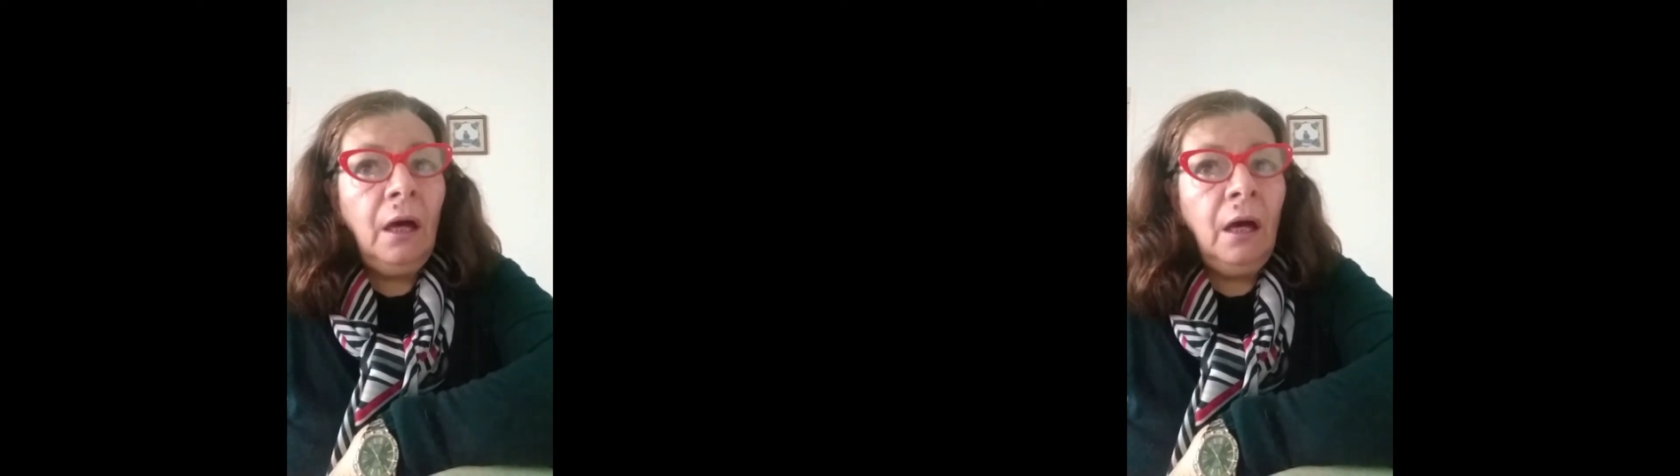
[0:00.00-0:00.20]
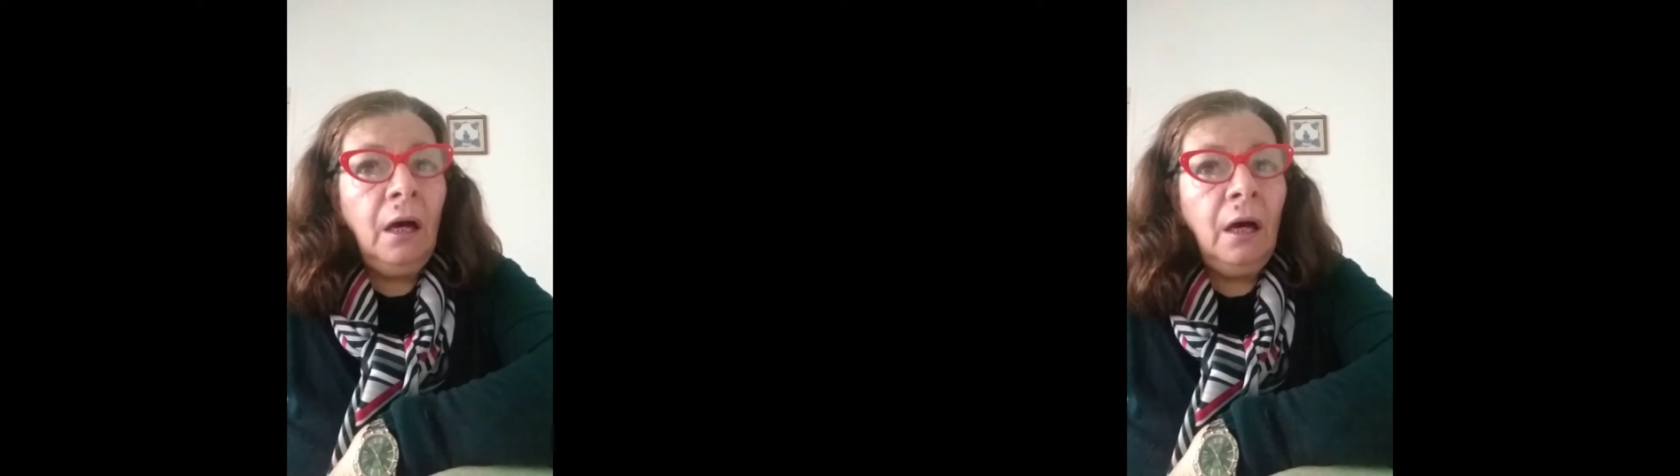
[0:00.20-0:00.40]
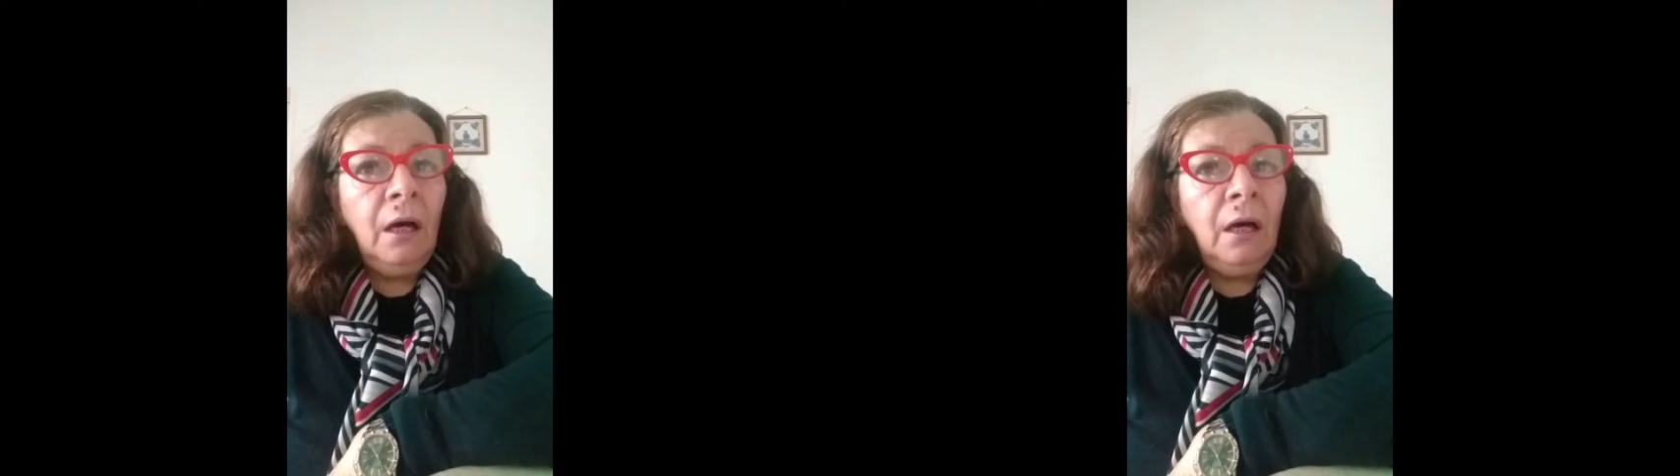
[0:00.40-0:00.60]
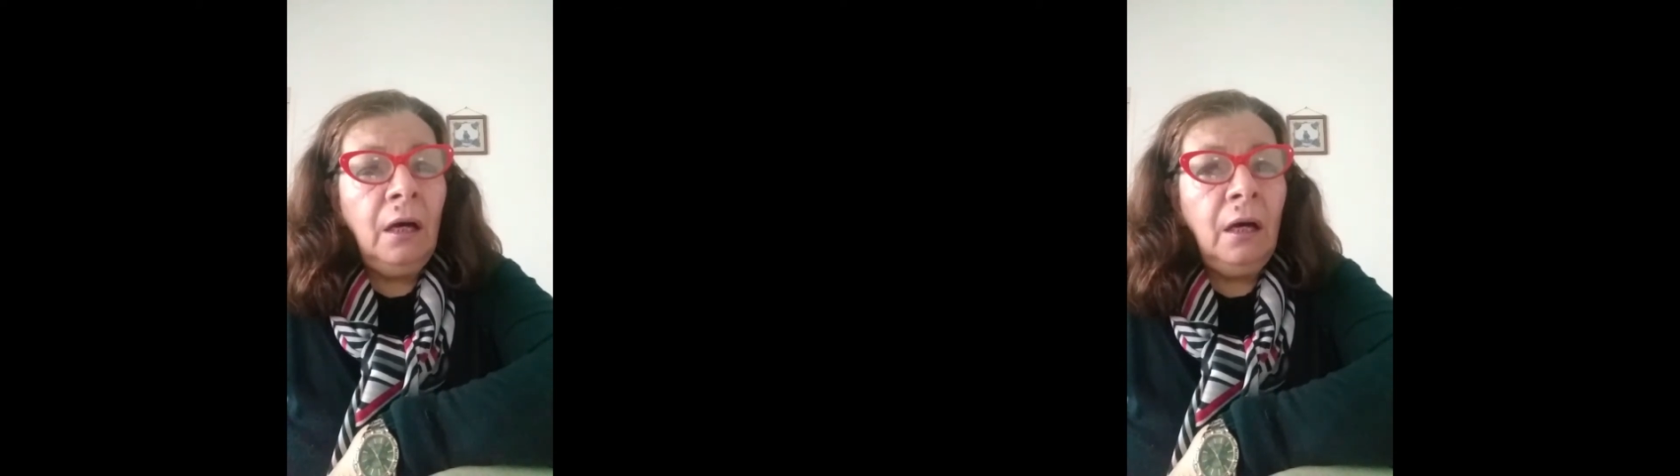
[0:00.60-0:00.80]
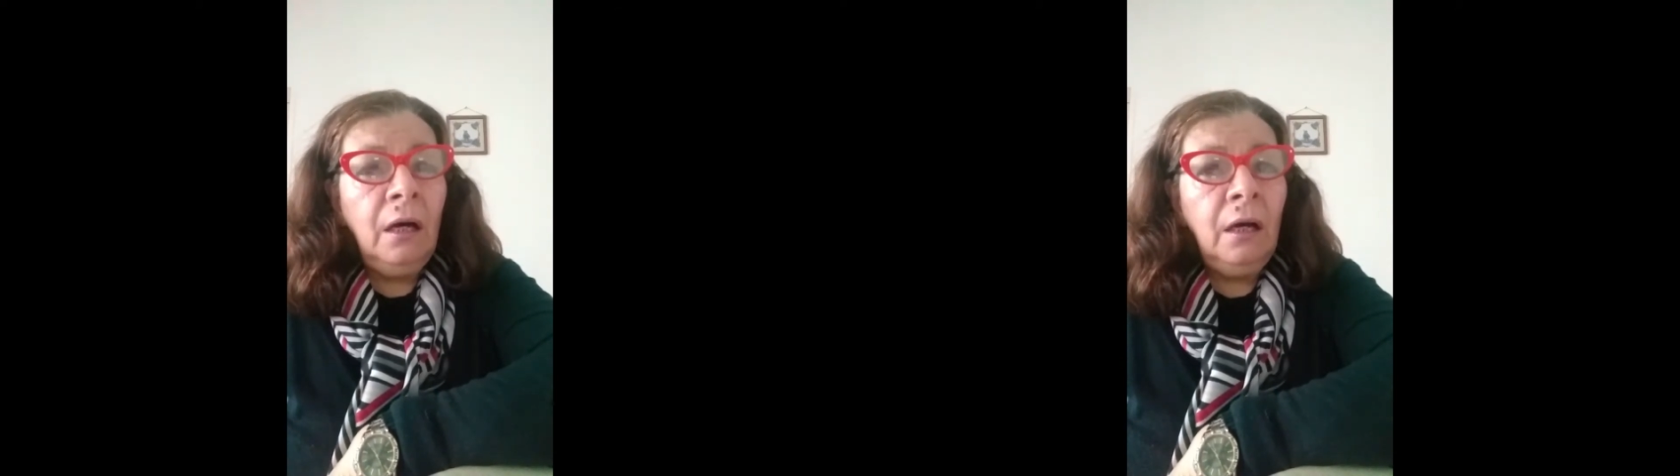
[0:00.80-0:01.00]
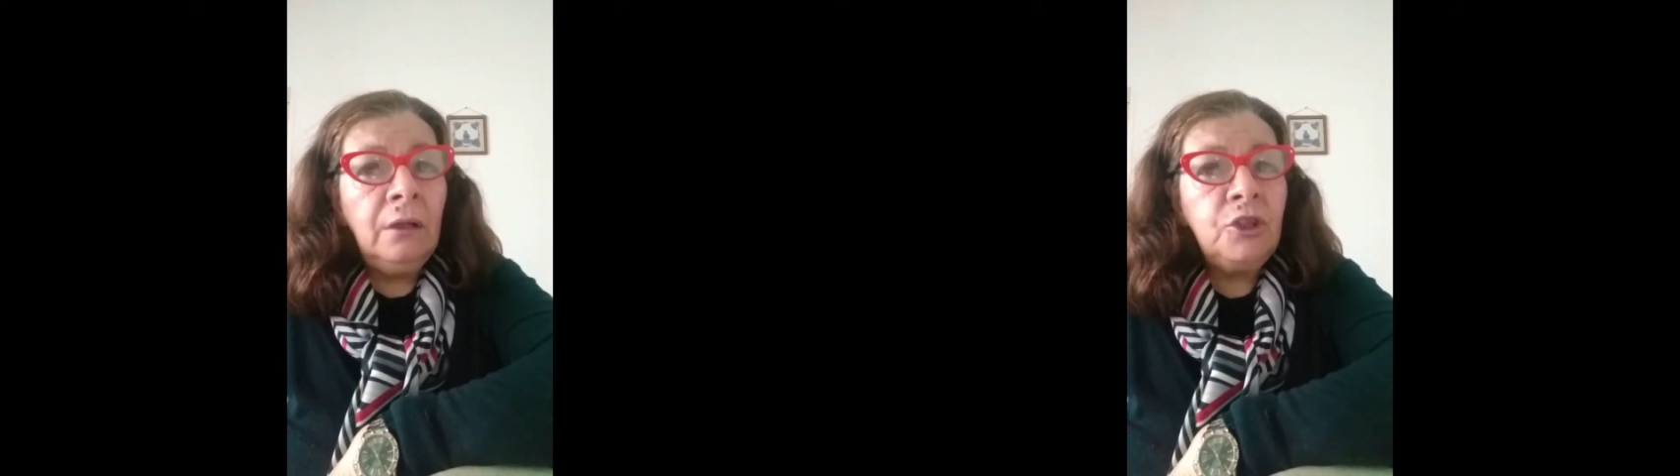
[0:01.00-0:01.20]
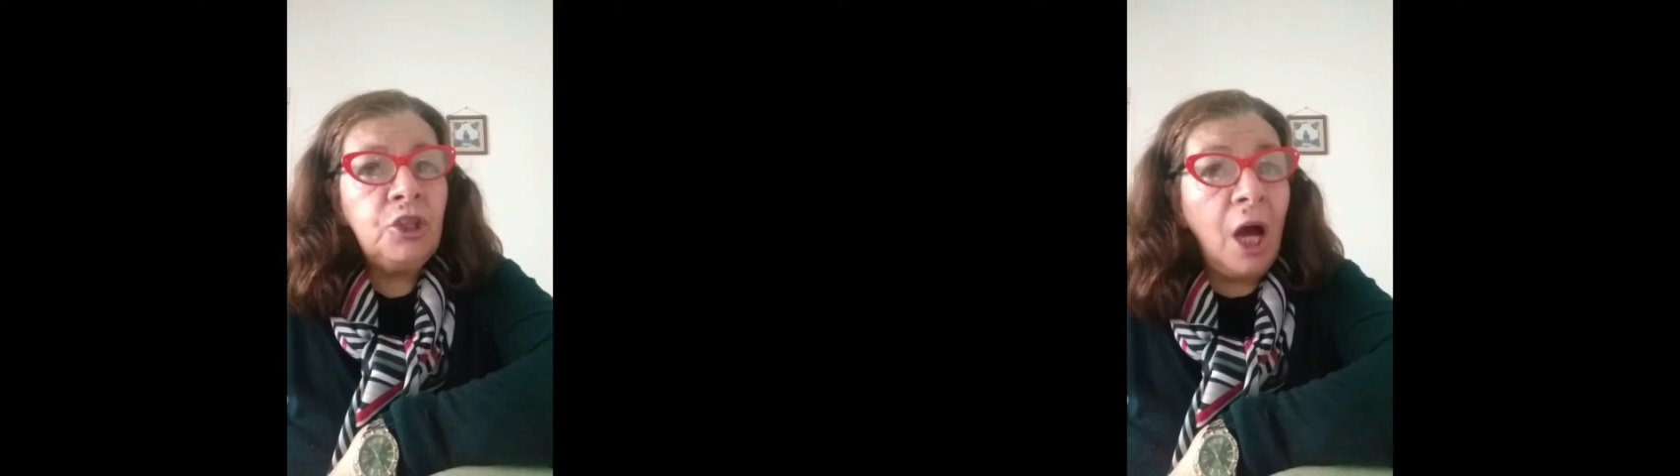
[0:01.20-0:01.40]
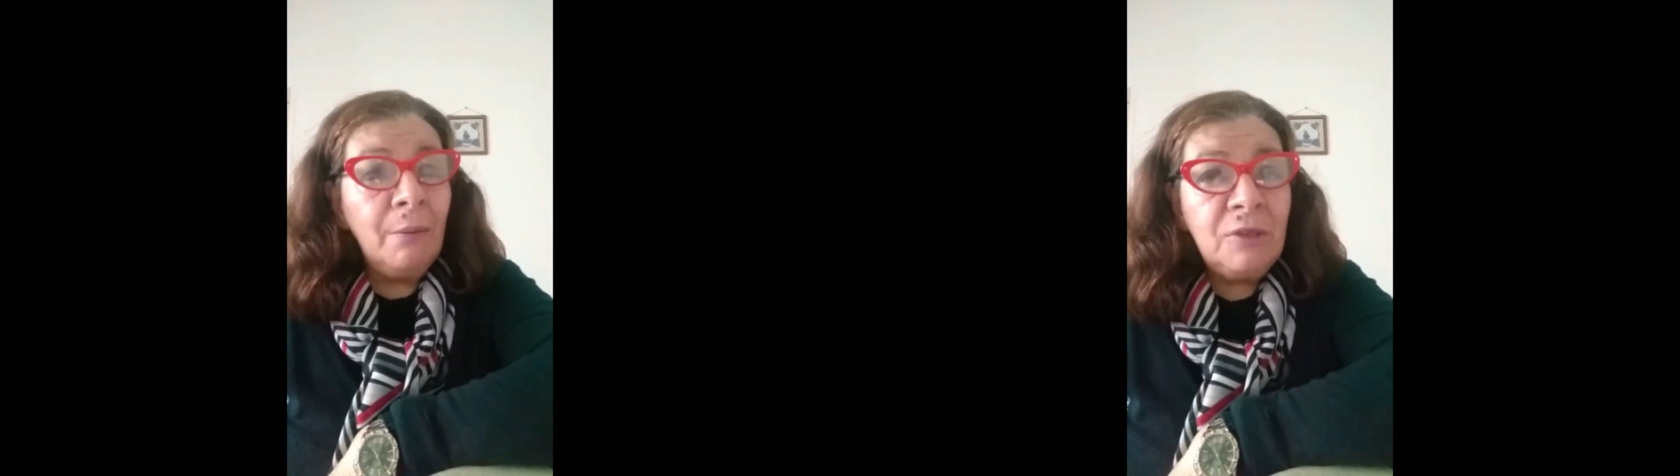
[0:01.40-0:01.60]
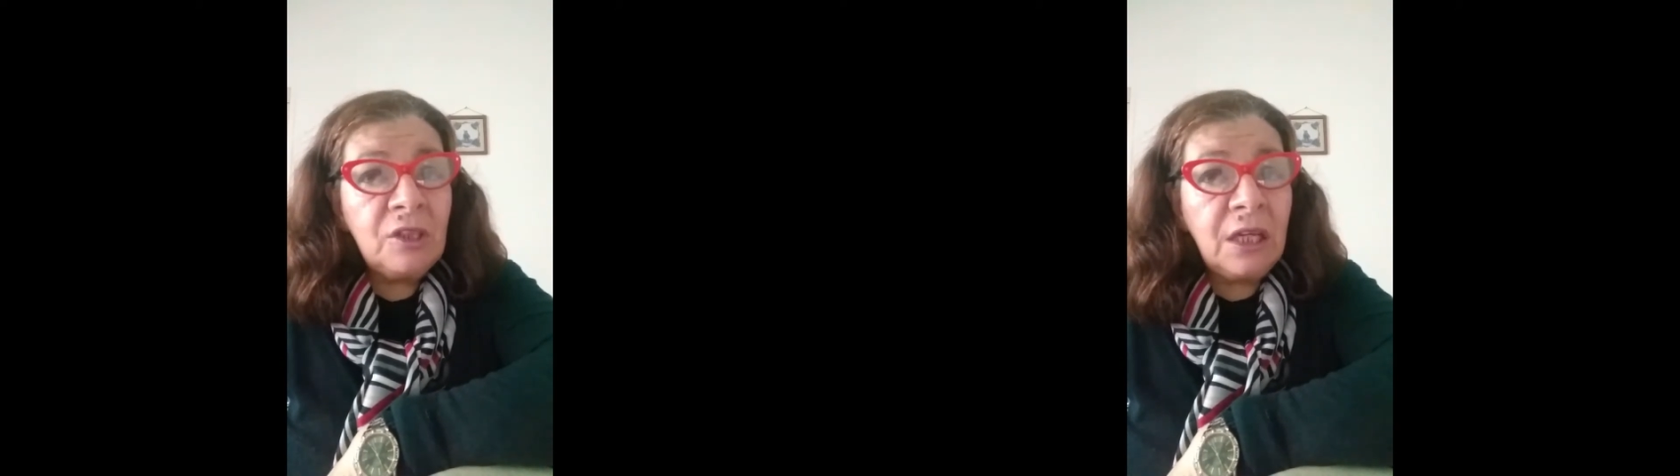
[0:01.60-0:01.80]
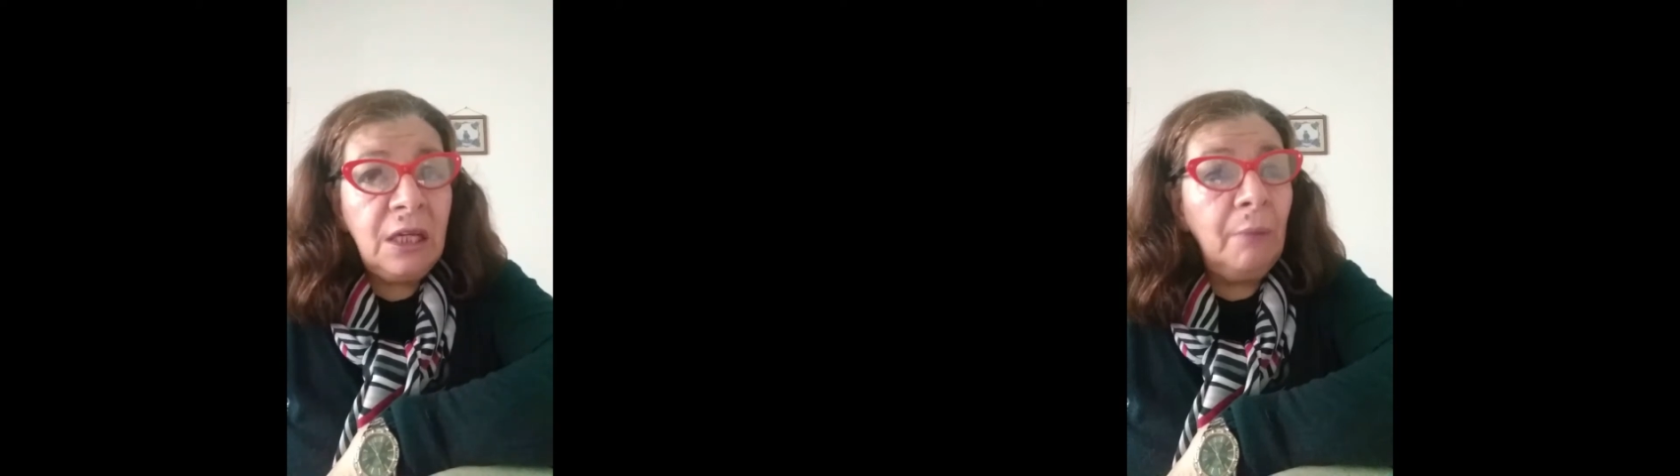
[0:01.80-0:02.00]

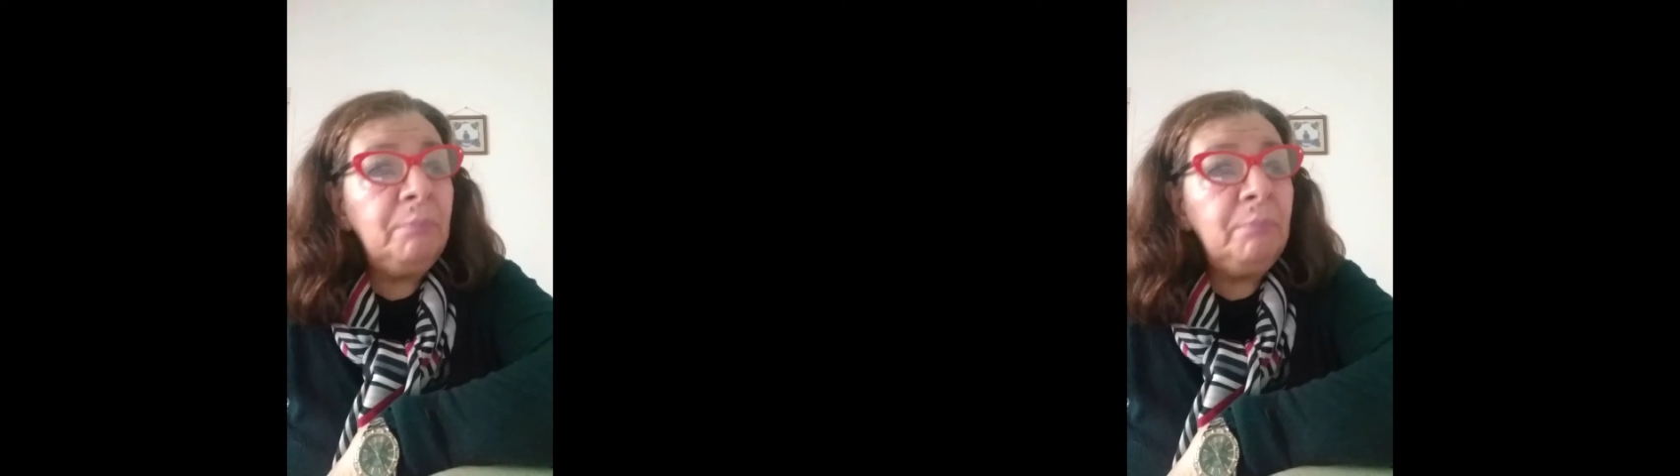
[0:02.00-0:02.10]
Chomsky